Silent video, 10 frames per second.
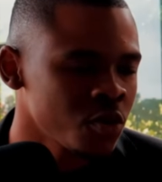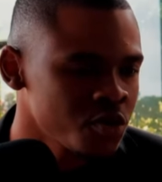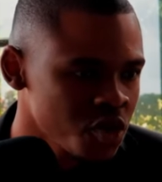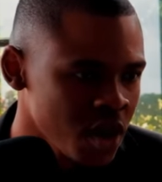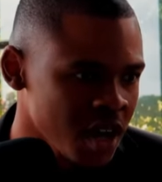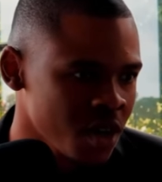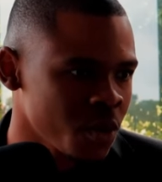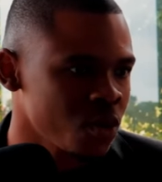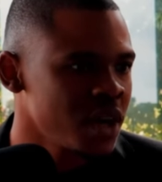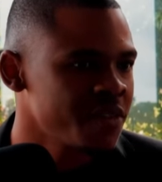We all
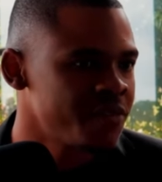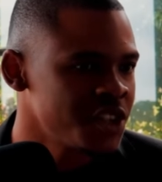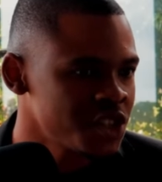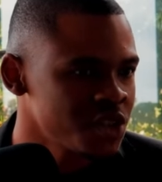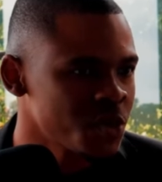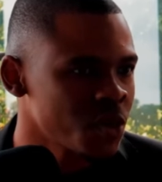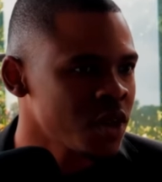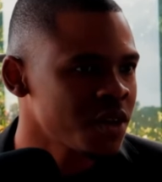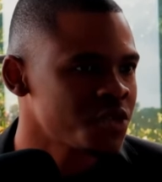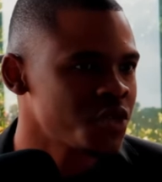have
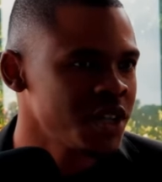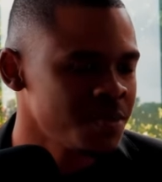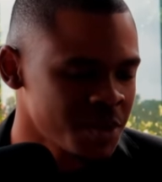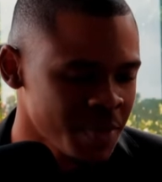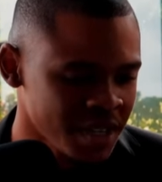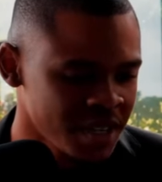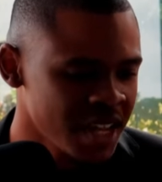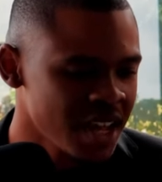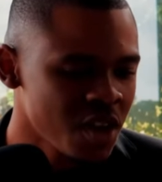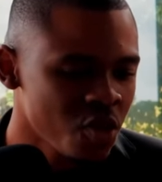visions. We all have dreams.
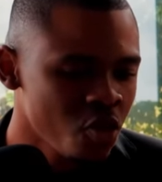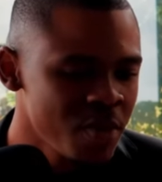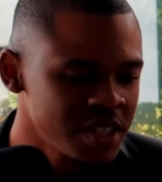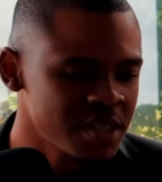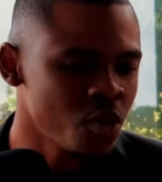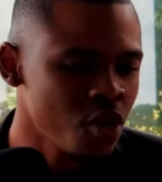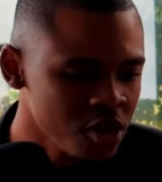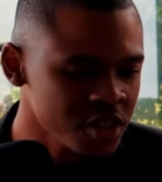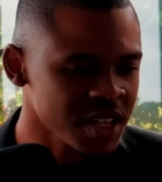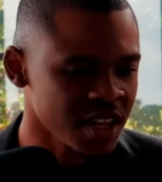But kube
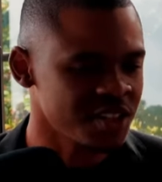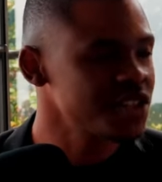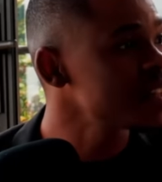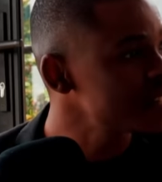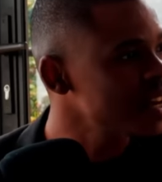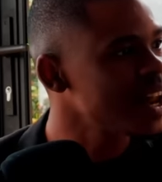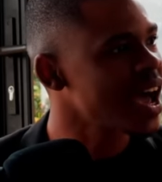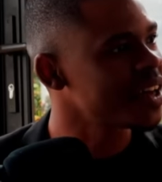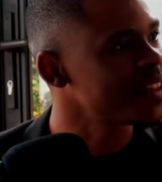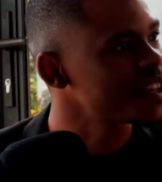nzima ukukrossa a
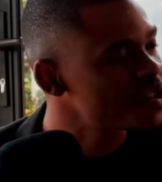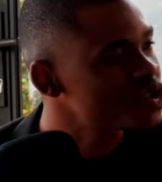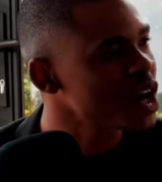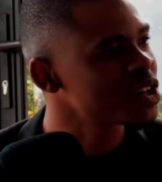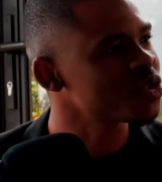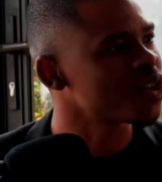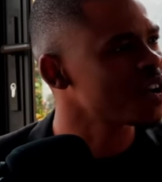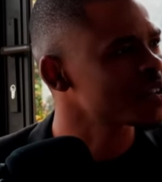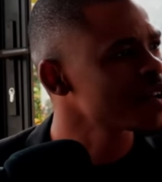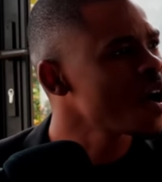certain line that you're trying
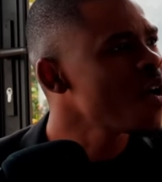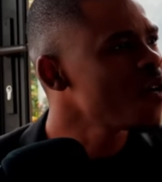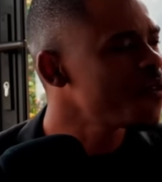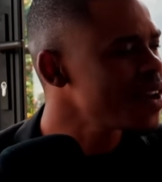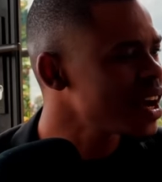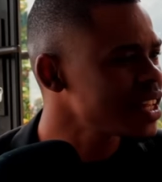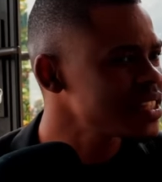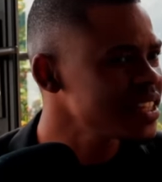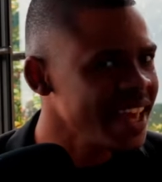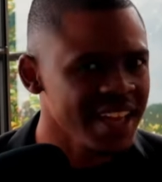to cross.
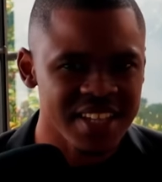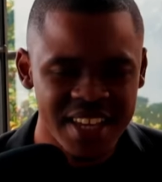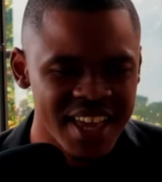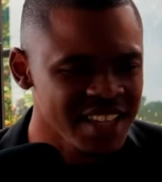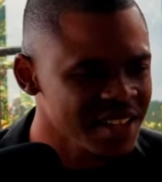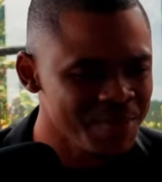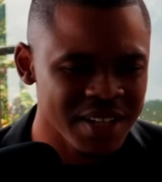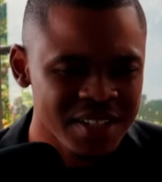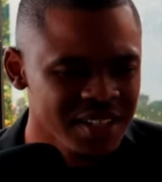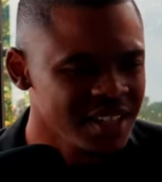Ufile ngathi
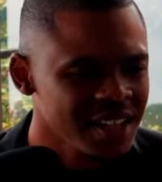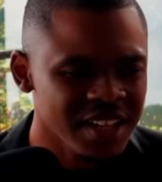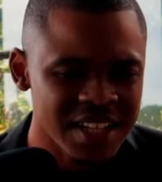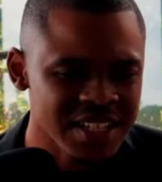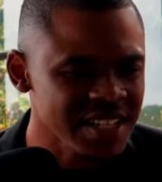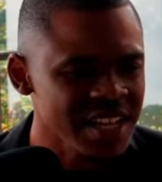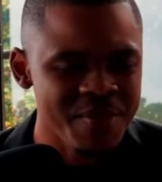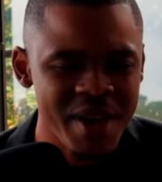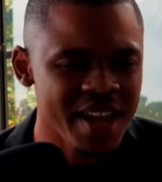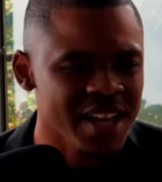ngiyenza, but
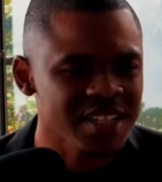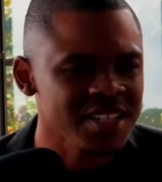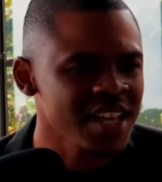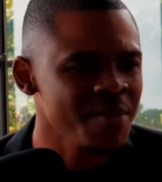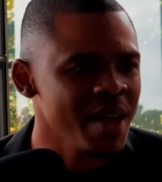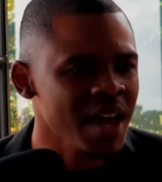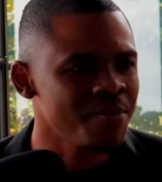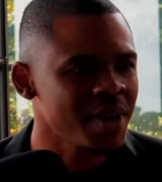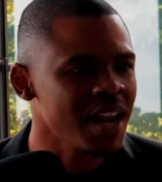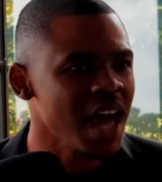ngiyathatha
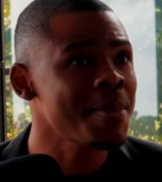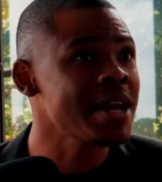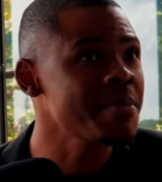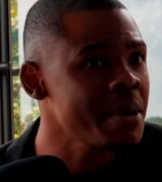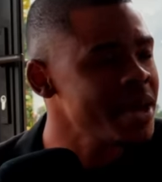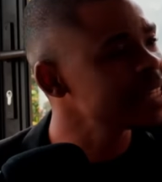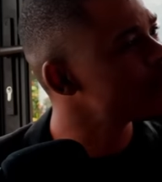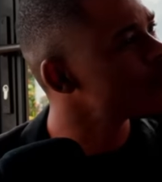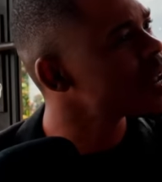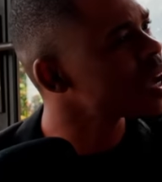ngiyabeka. But abanye
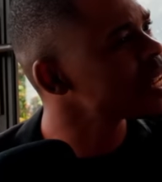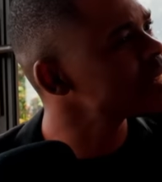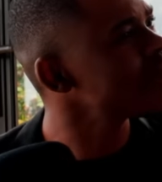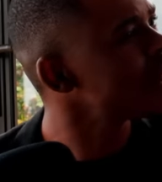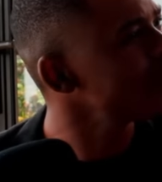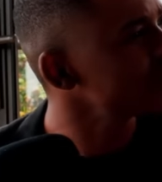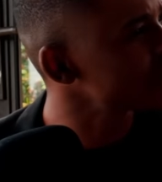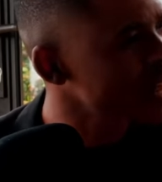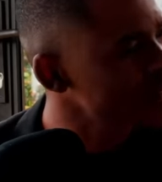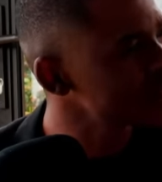bebenza bona ngathi kuba
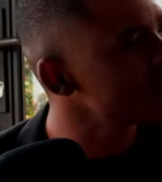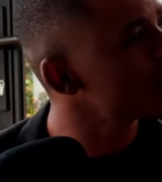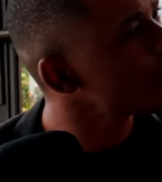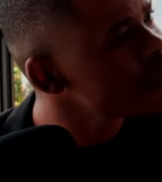nama results.